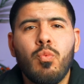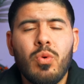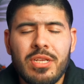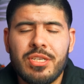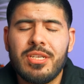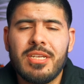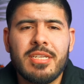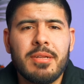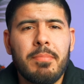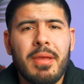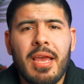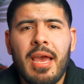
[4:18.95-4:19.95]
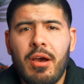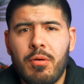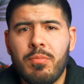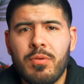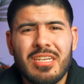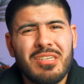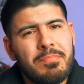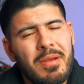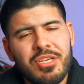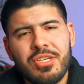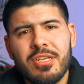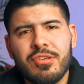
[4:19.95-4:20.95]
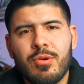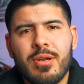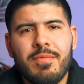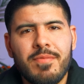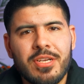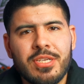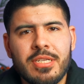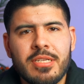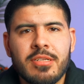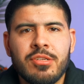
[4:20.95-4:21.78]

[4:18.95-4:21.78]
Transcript: which is a big help, especially during evictions,